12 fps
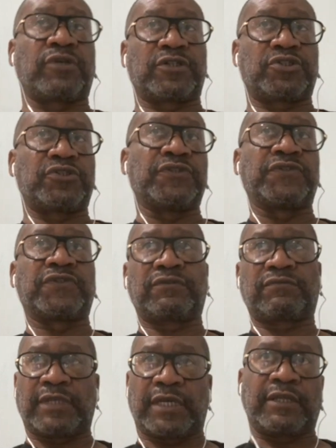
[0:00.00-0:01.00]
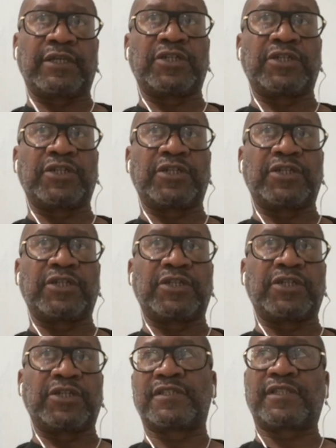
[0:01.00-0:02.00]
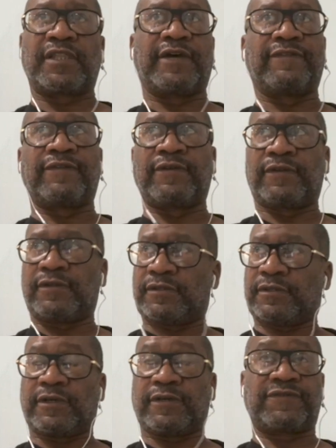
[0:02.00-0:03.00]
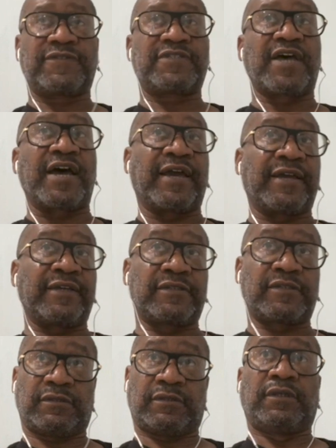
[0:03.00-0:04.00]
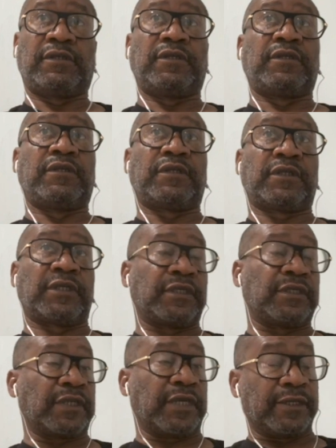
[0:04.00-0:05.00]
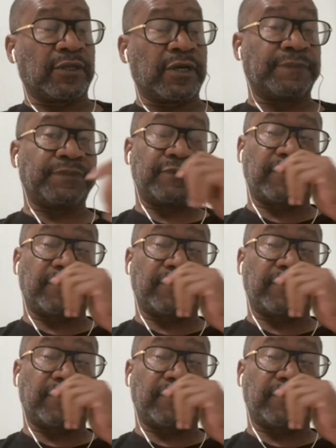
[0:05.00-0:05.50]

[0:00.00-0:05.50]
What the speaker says: structures that achieve this level of size and